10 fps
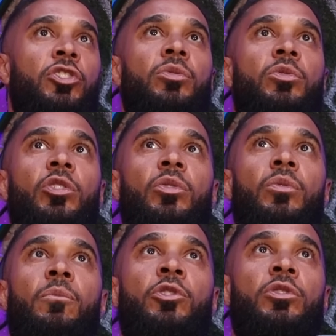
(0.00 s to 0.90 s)
would you
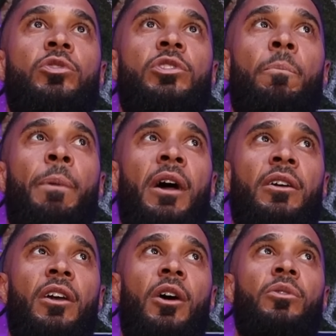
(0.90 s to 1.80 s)
do? Would you jump
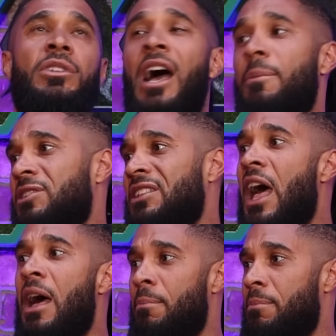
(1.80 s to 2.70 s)
out and go? Yep,
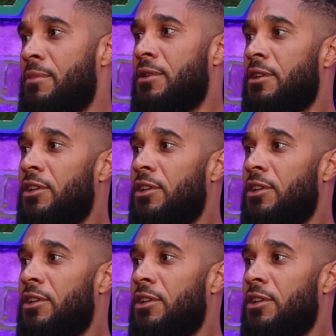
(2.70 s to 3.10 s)
Stam.